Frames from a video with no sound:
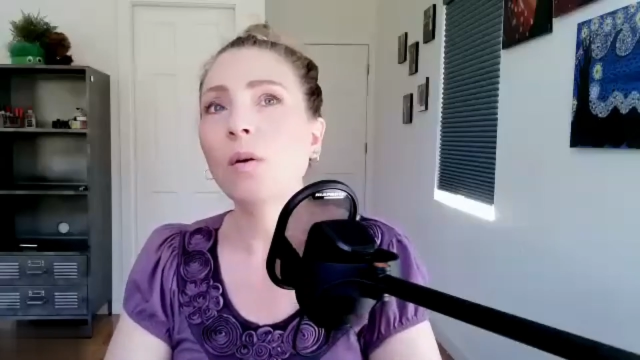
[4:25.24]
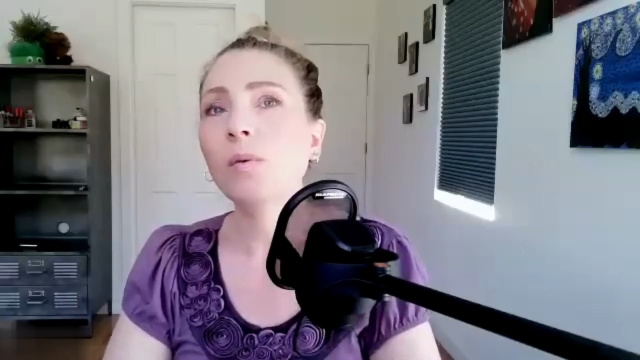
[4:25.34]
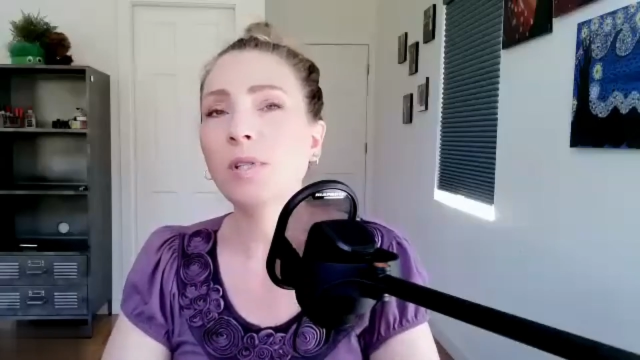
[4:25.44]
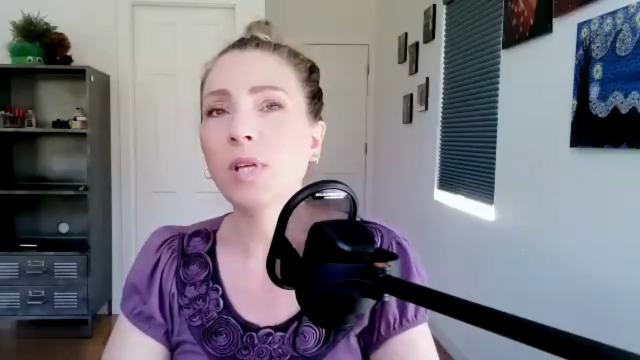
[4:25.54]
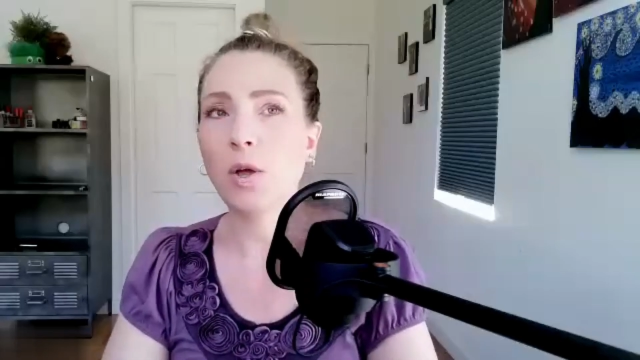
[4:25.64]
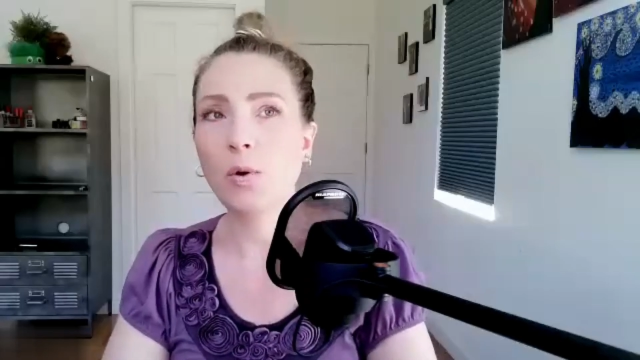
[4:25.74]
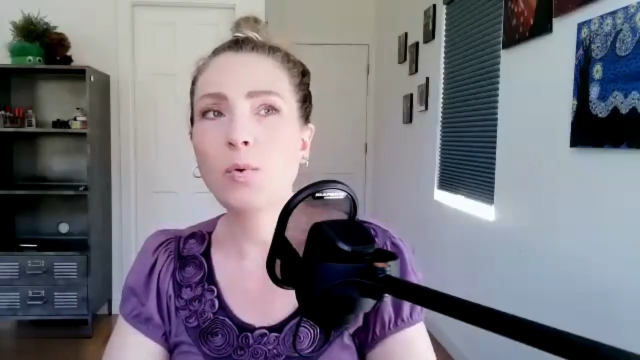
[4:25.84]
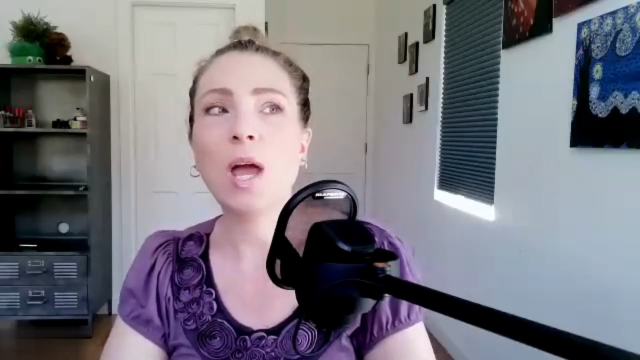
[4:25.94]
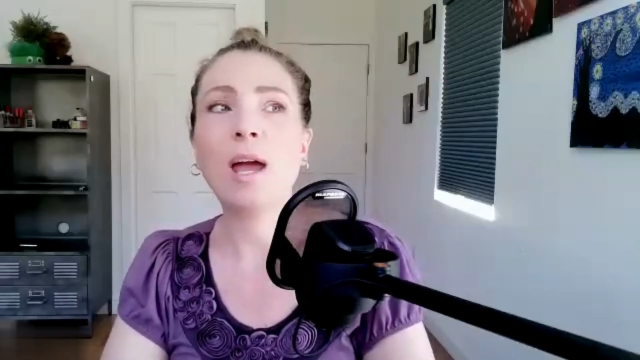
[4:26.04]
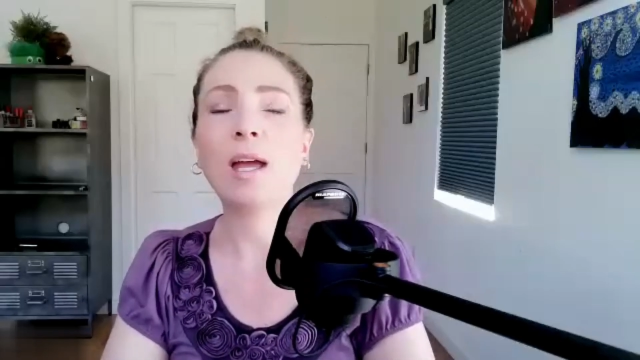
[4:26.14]
I was like,
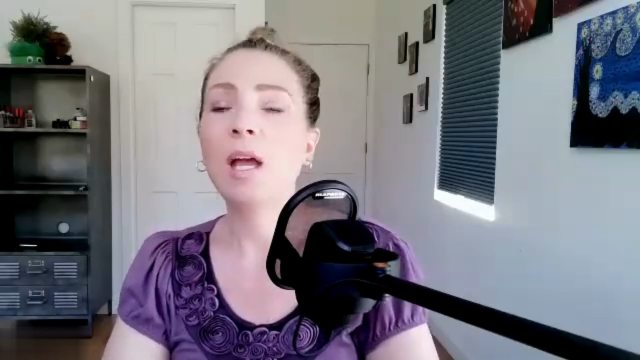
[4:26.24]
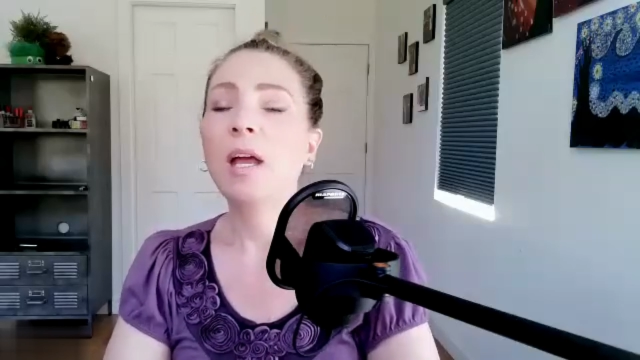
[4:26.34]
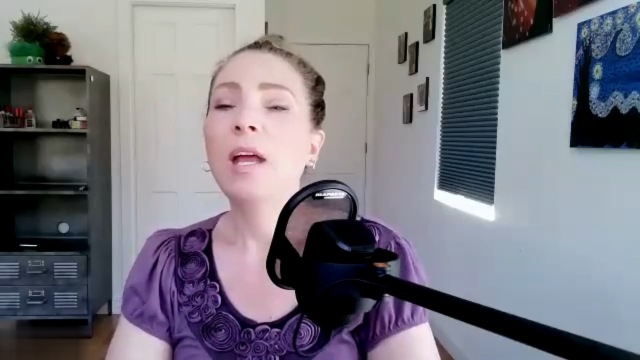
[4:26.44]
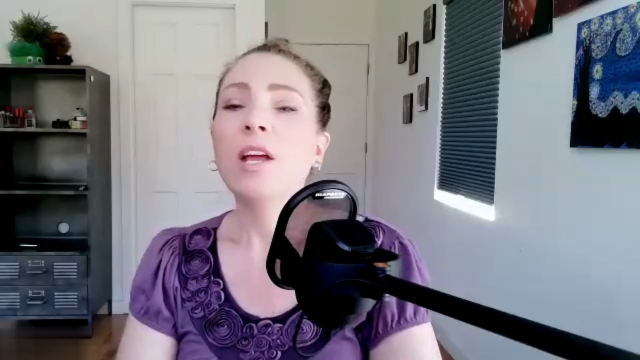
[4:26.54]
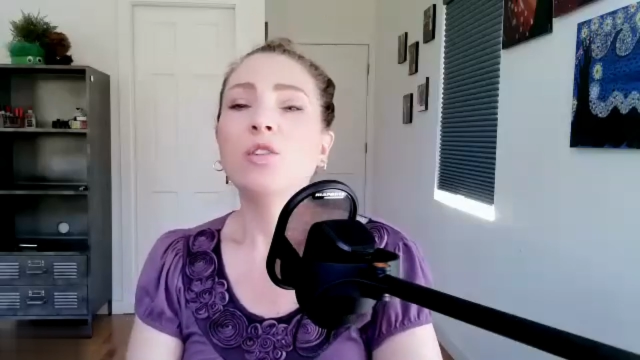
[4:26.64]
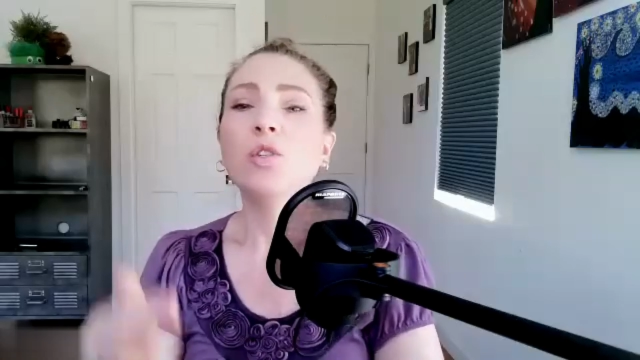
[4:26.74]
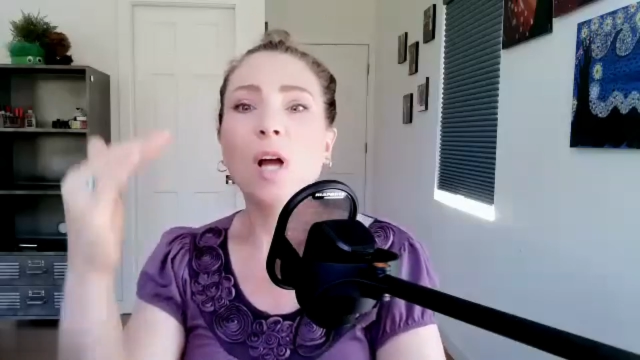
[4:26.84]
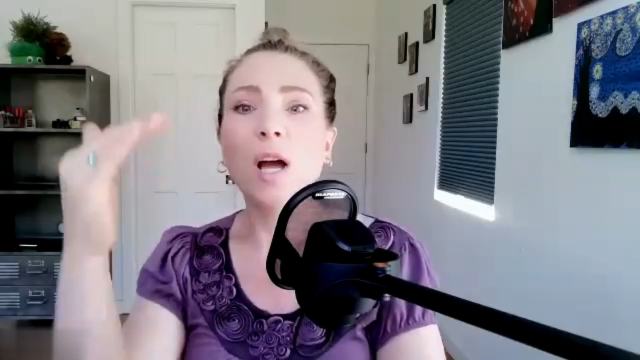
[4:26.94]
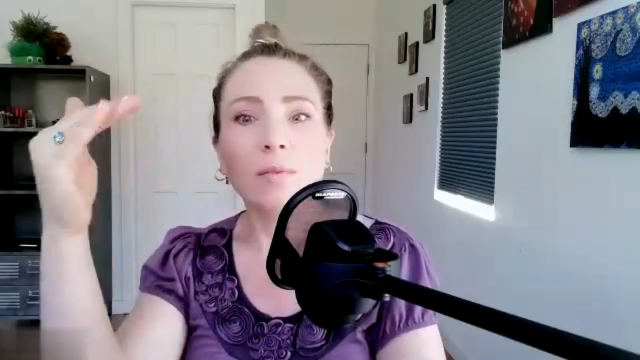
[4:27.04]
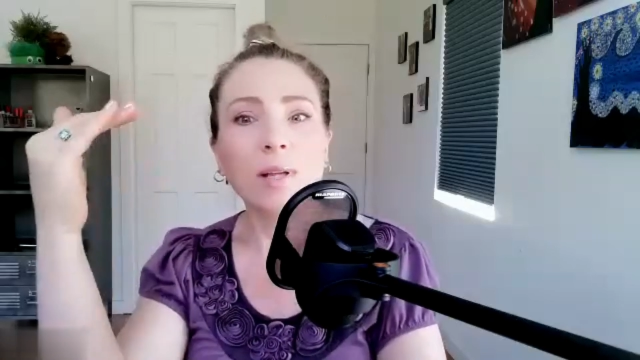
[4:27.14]
okay. And she
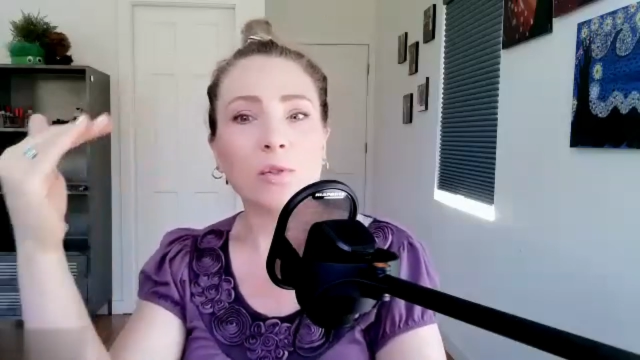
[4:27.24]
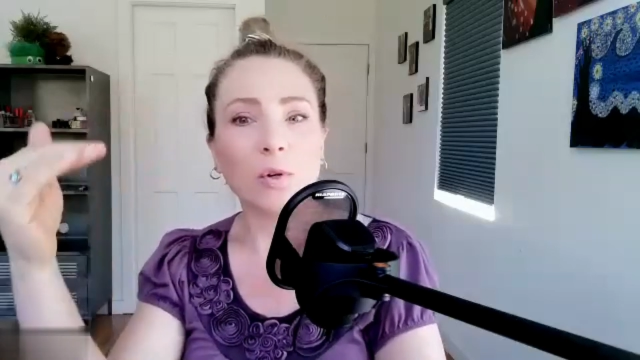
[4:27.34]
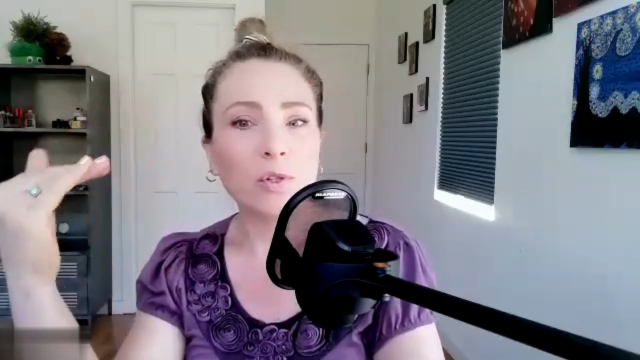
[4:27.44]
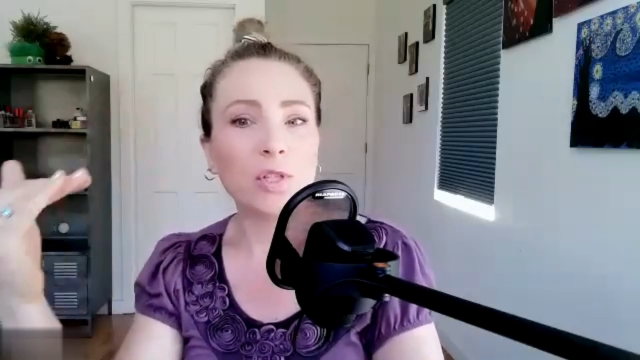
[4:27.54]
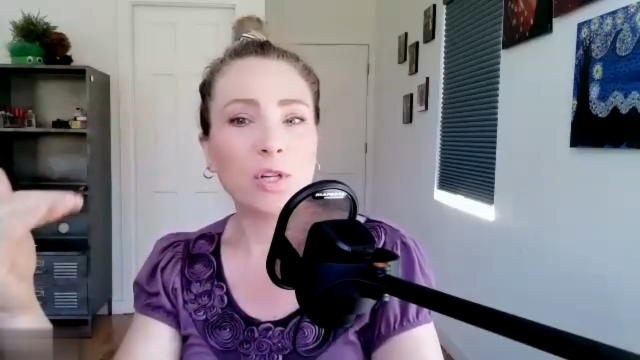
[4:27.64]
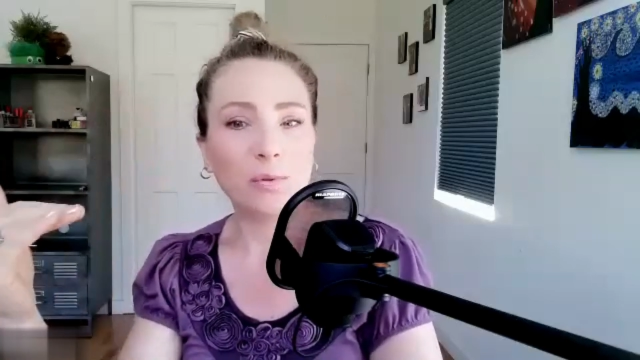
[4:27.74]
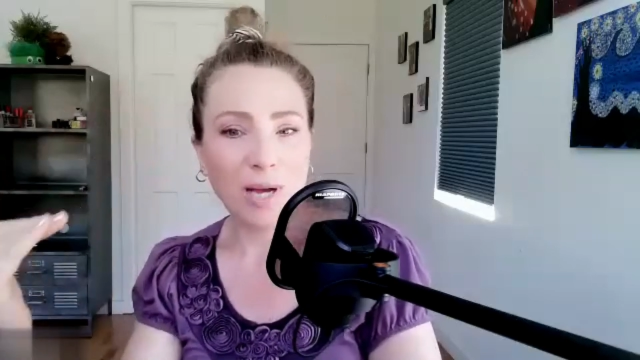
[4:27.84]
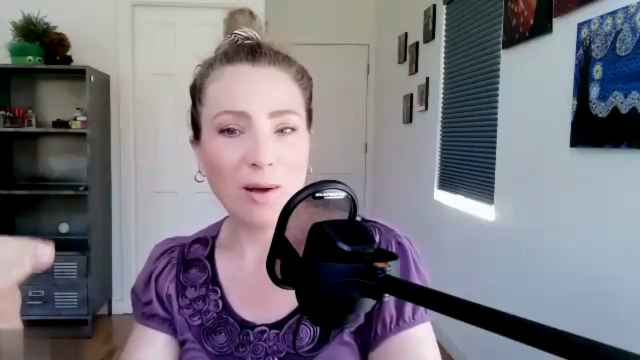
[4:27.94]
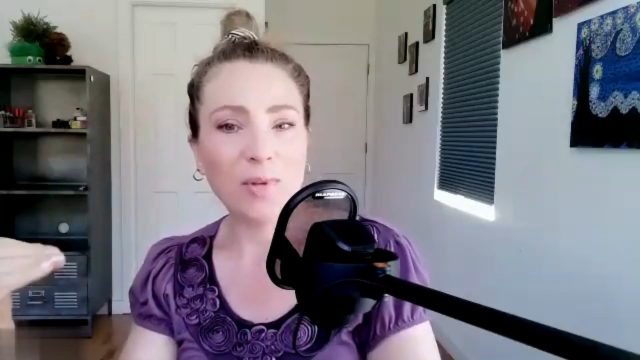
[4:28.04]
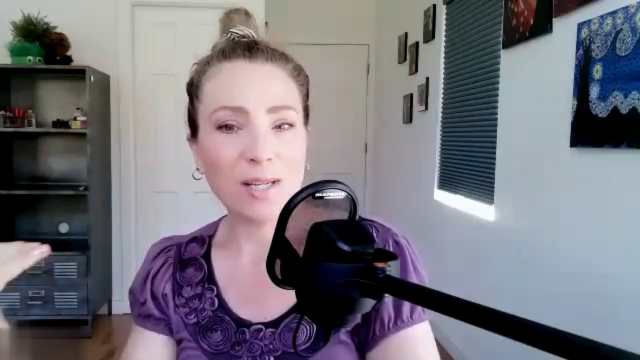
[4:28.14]
kind of like started to go
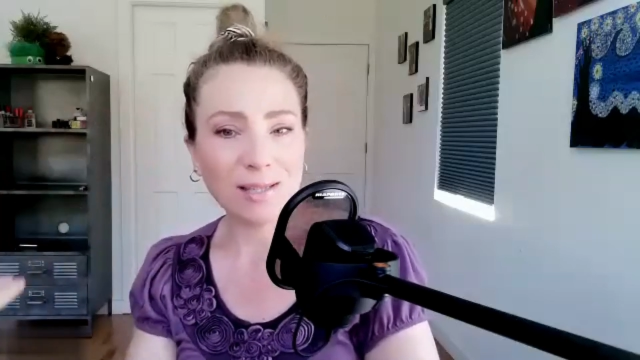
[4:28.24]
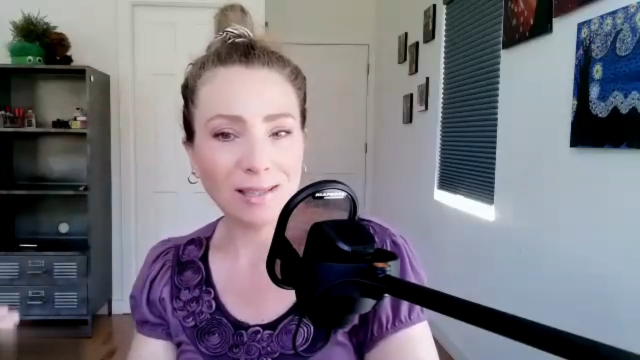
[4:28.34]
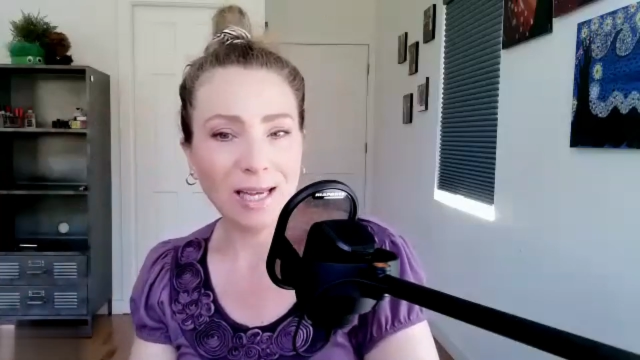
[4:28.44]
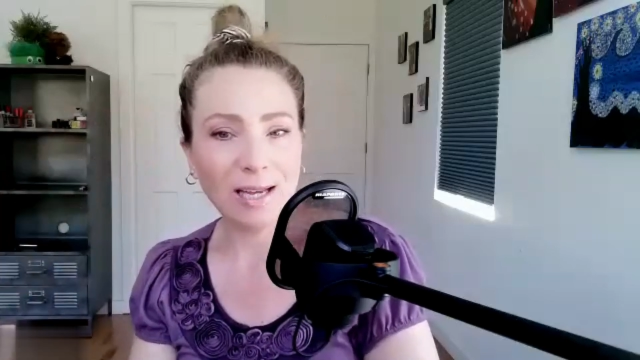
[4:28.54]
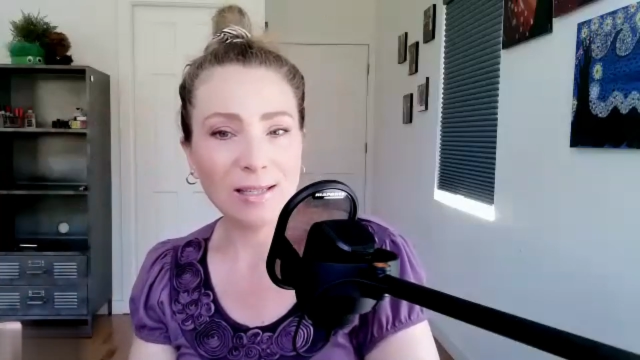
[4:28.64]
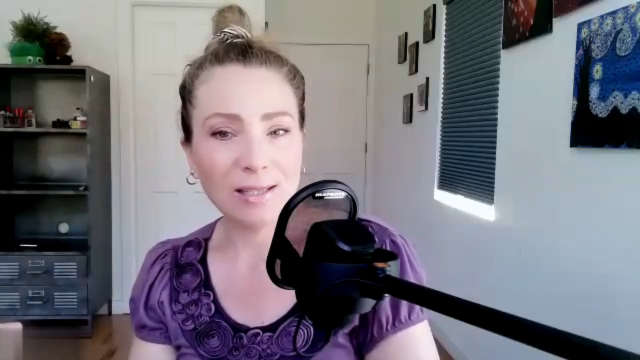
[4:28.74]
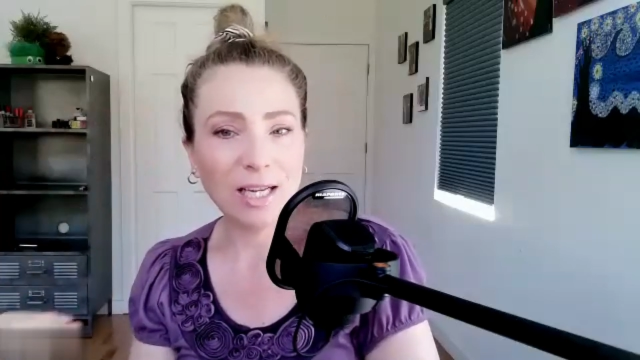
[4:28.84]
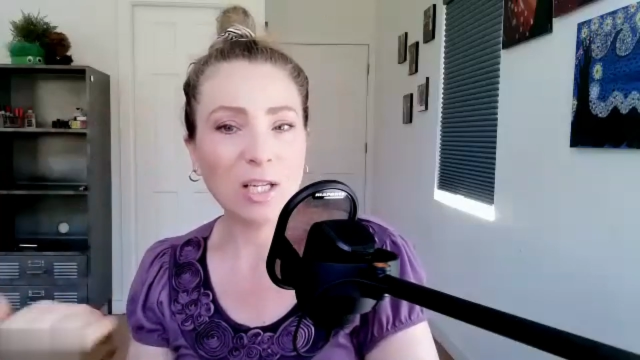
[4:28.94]
down this list.